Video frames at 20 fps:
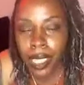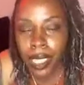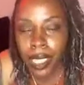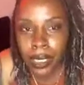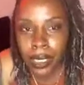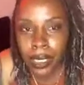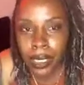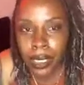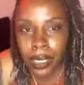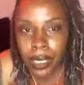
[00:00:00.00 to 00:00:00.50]

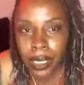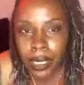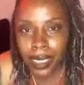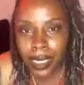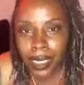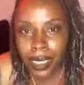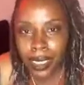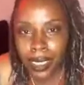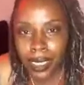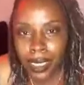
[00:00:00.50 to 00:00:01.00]
I just want
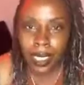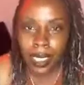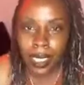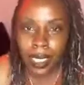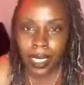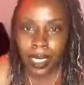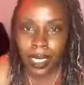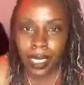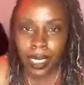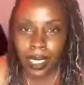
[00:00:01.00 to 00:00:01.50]
to test out to
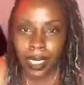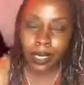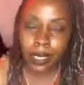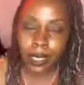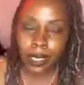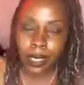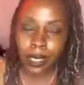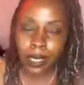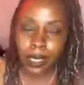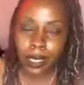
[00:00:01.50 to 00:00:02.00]
see how it
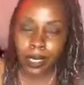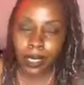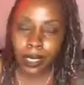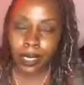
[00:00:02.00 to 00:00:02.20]
goes.